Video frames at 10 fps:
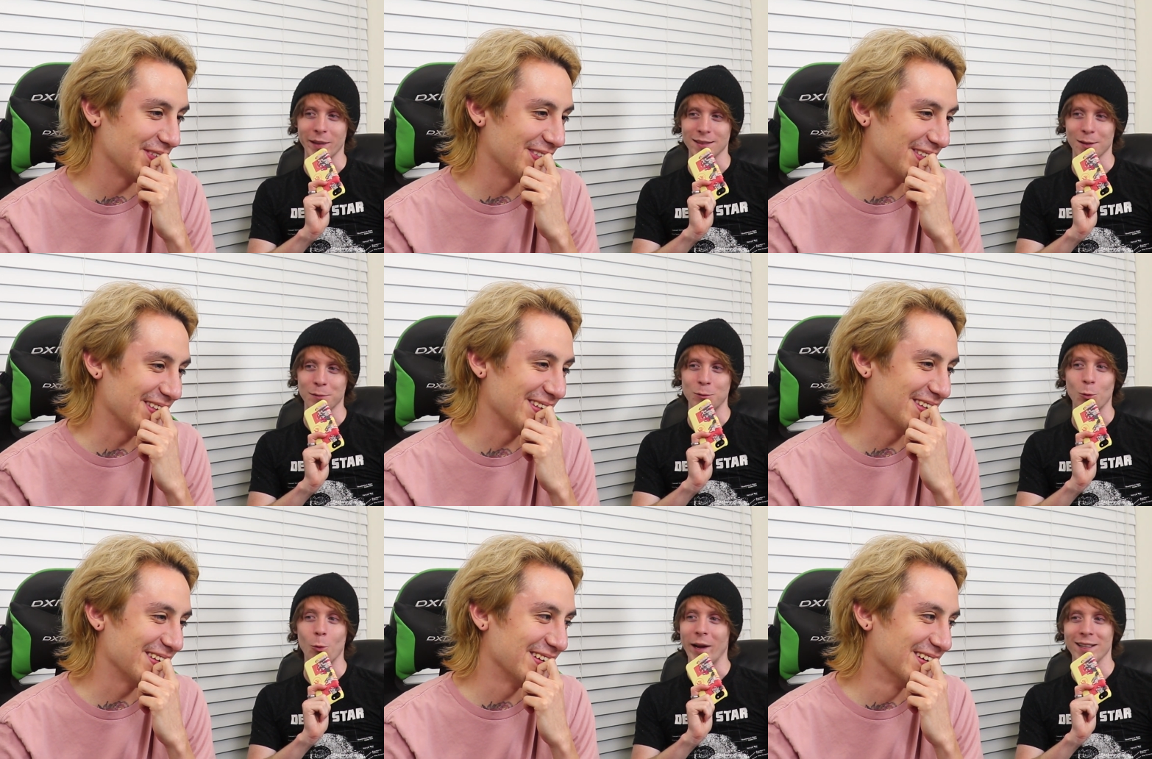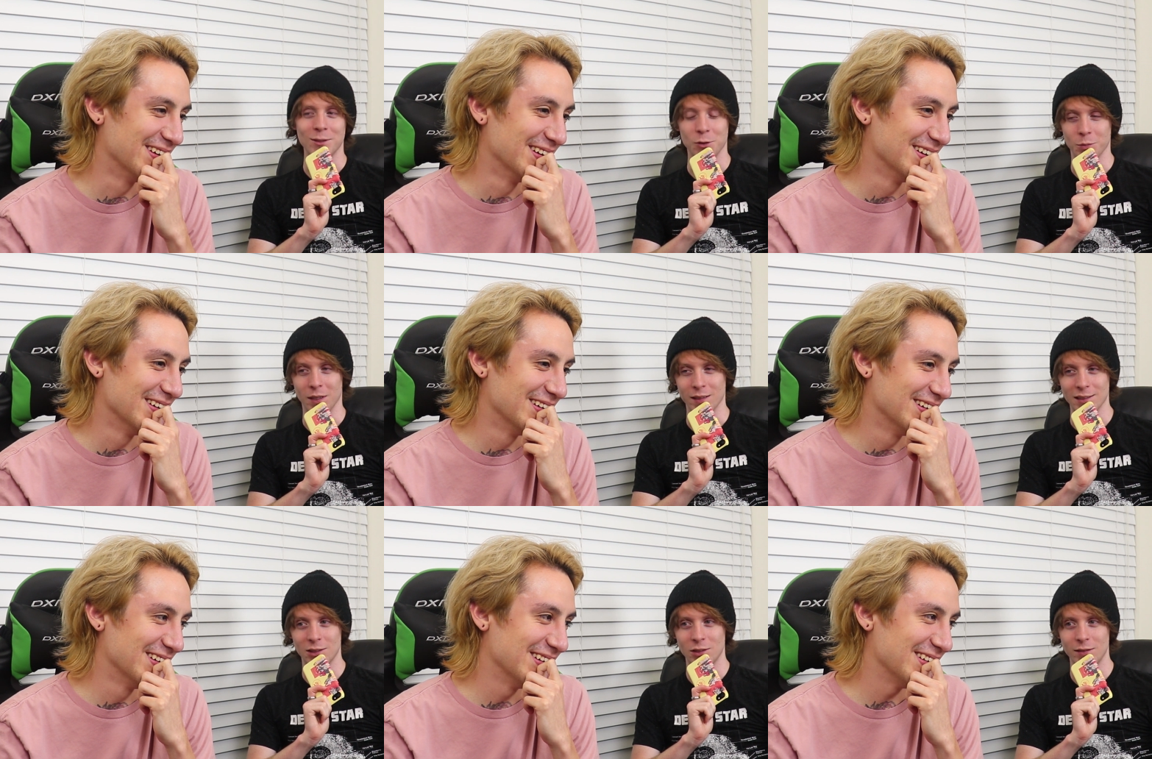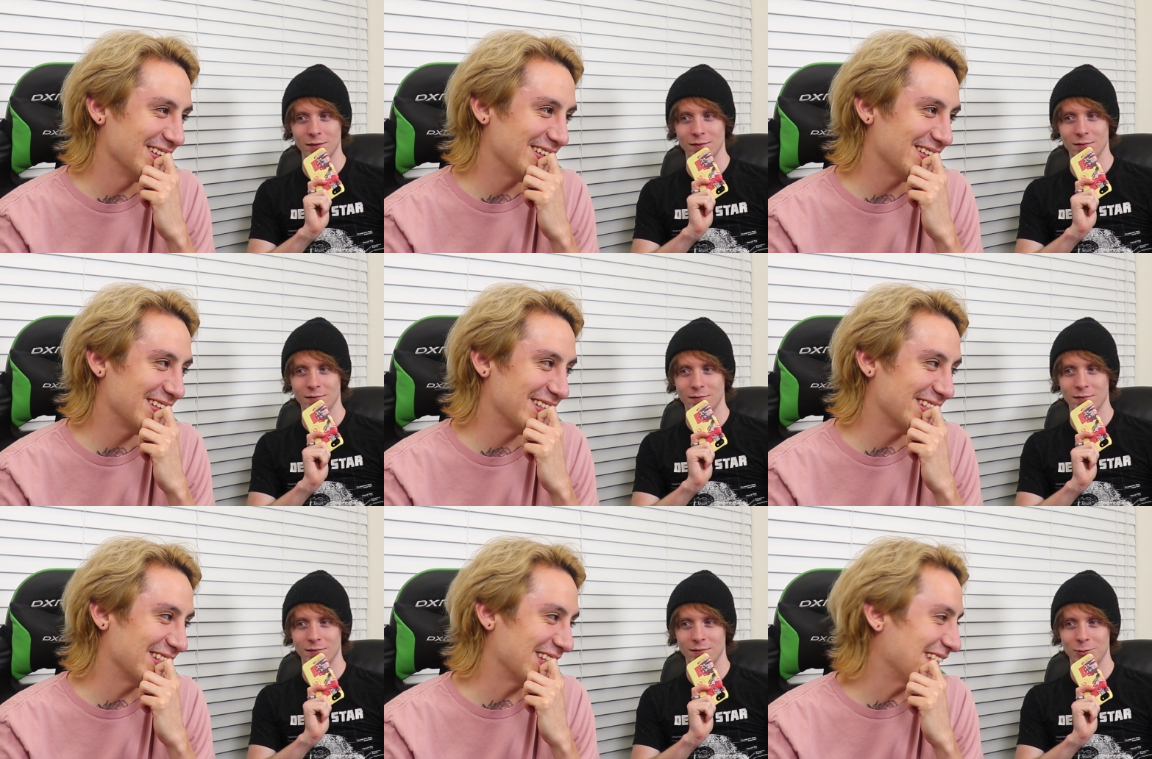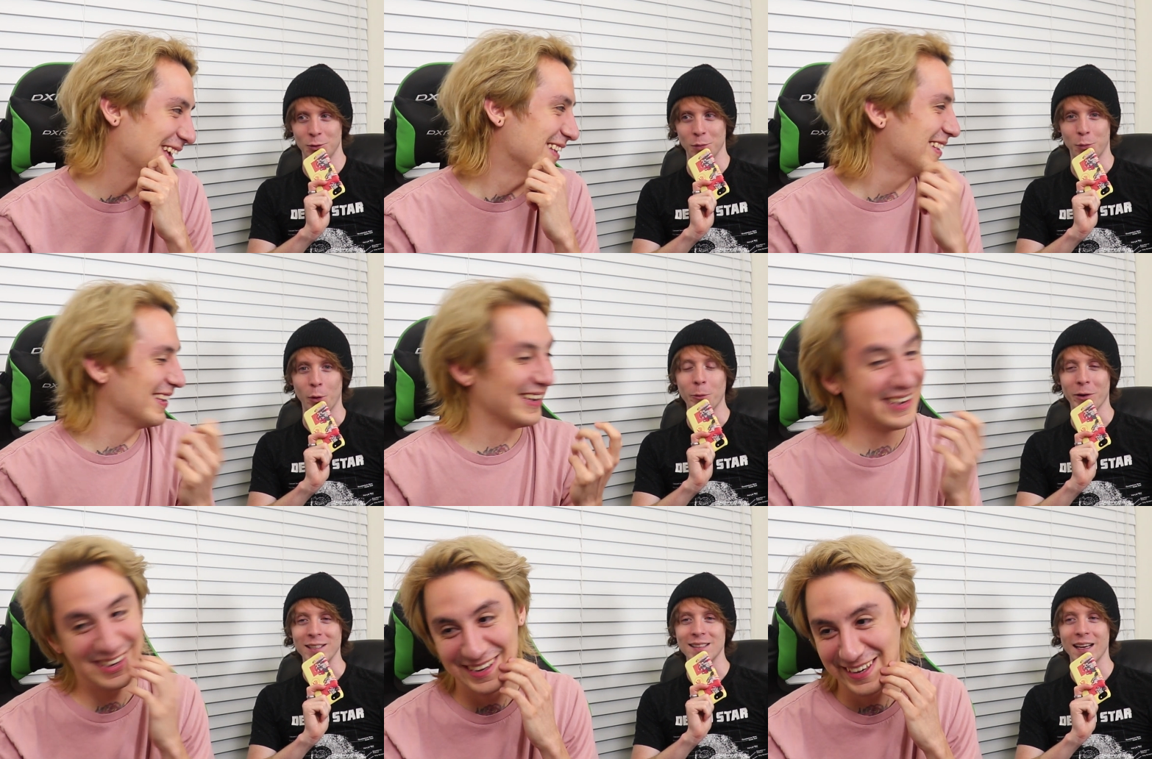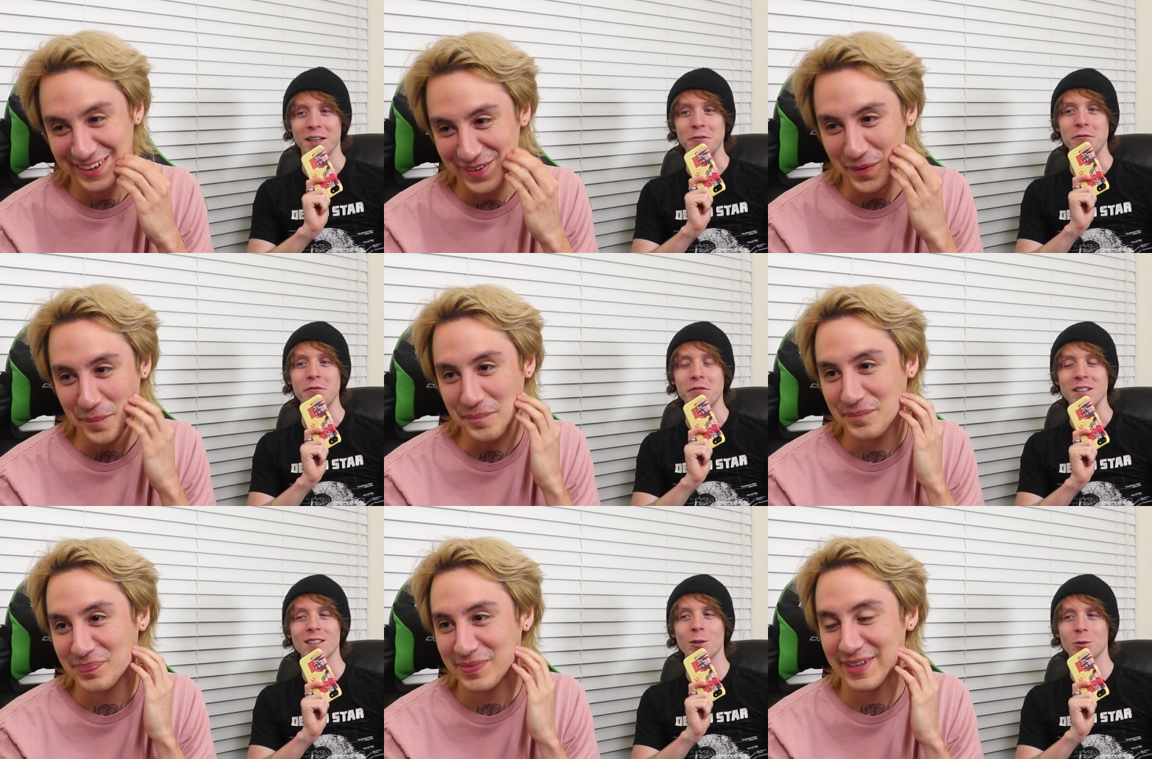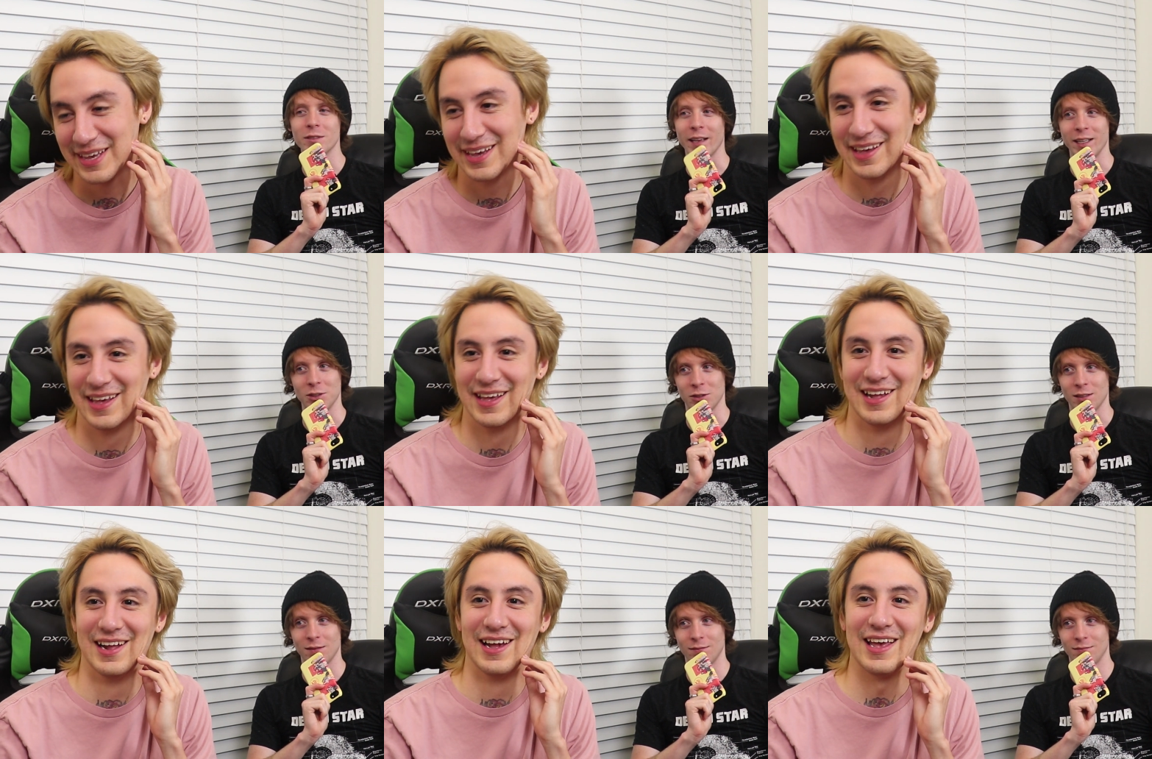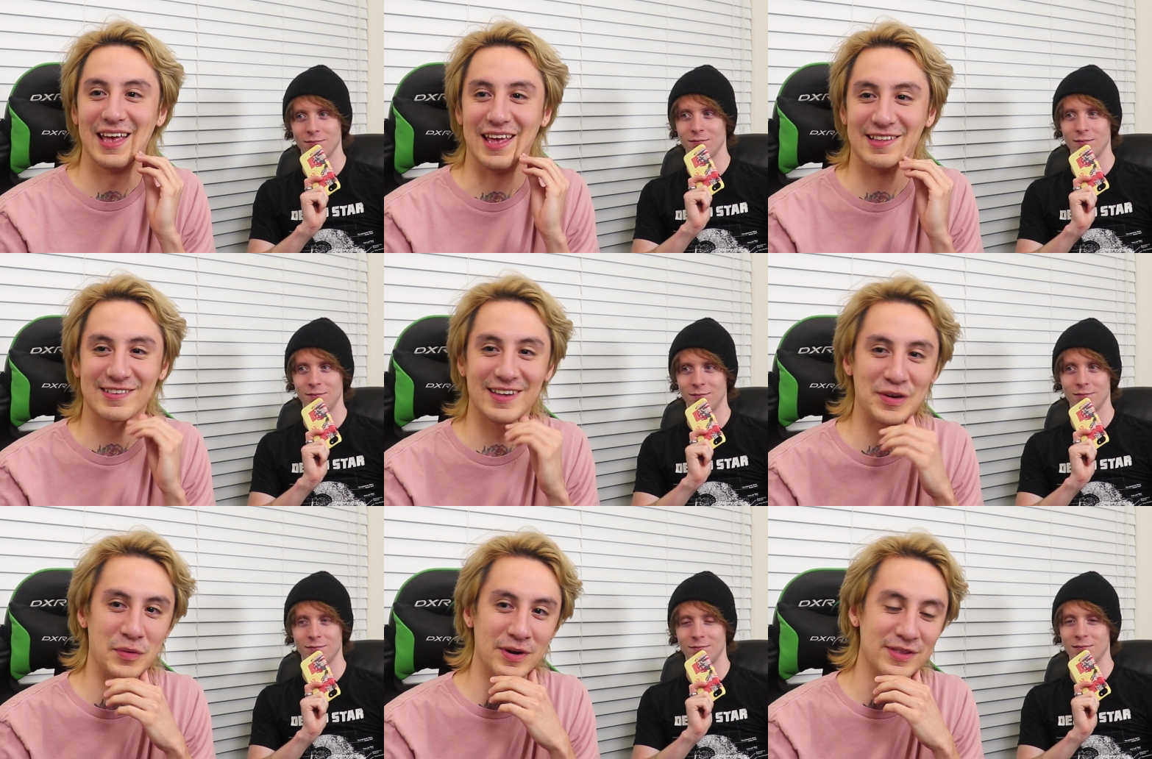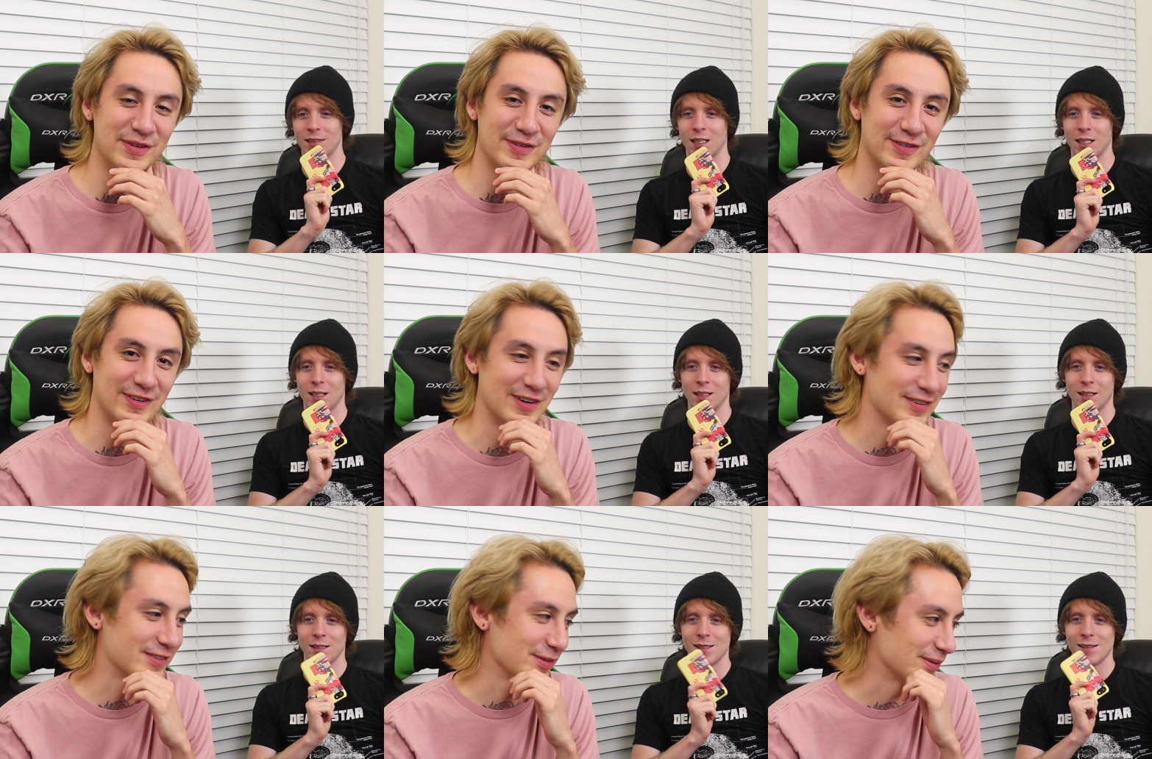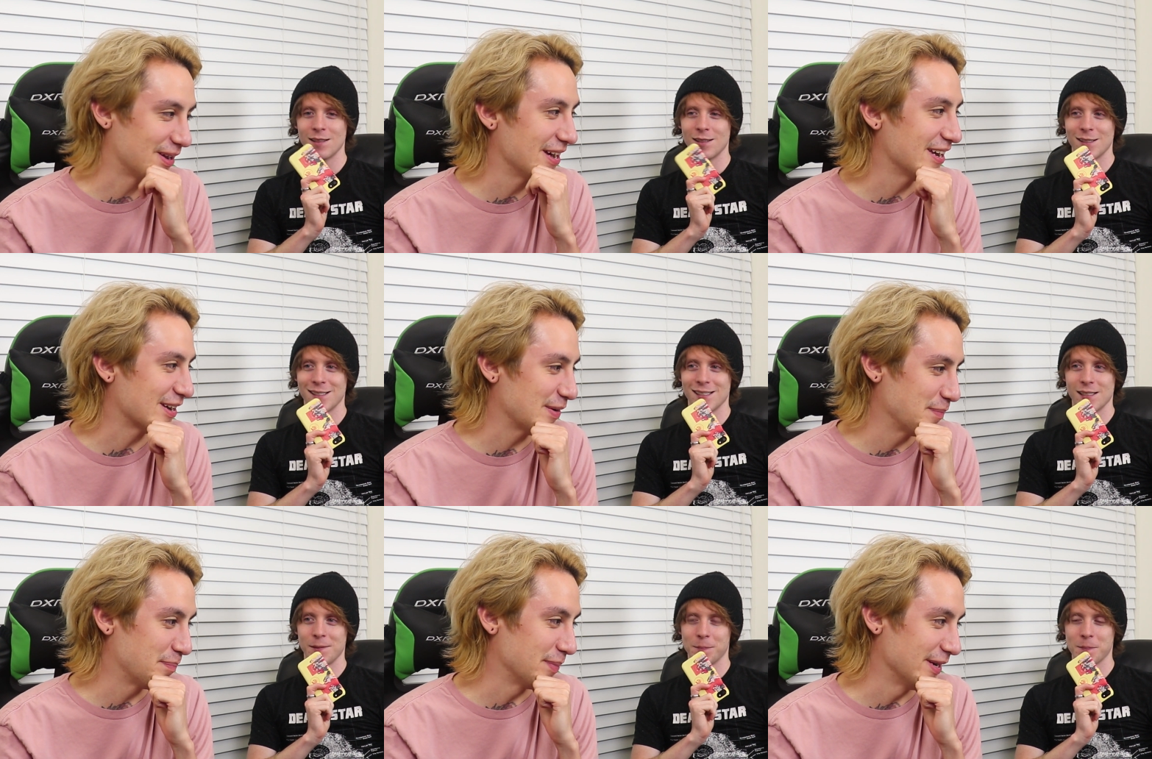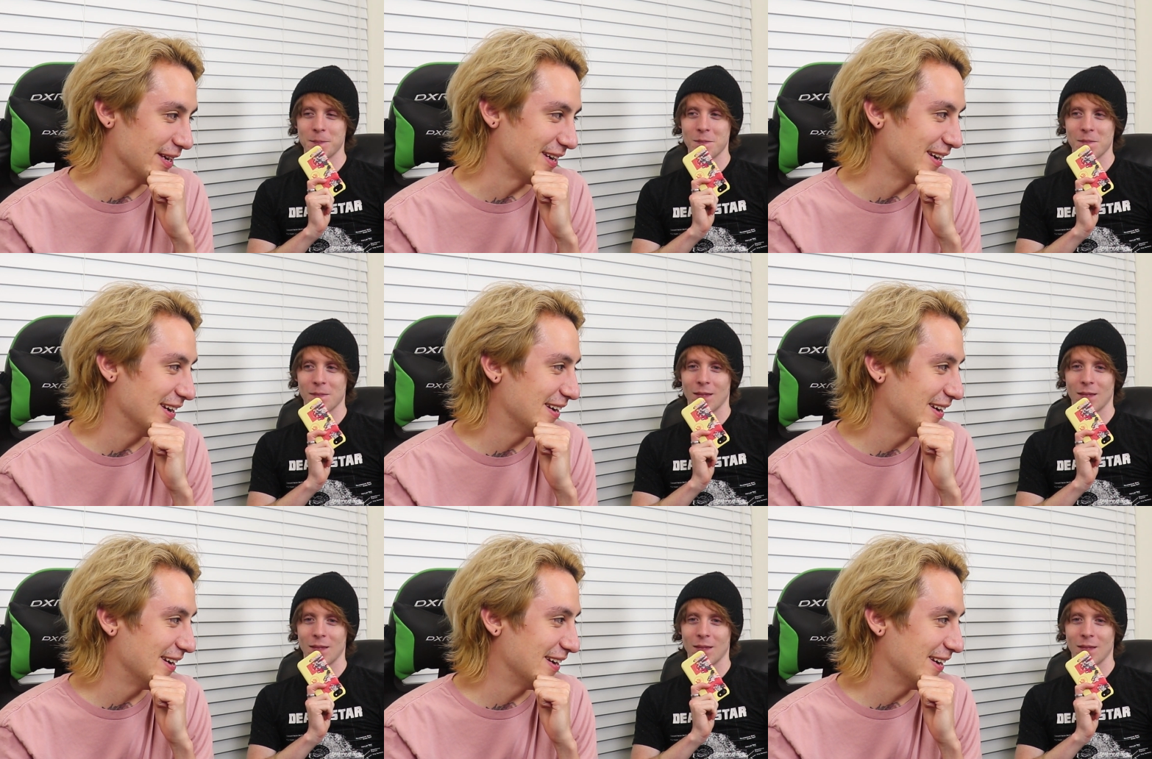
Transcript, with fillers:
Speaker 1: myself way too much. To it, the point where it's like a physical danger.
Speaker 2: It's like one of those songs you like, but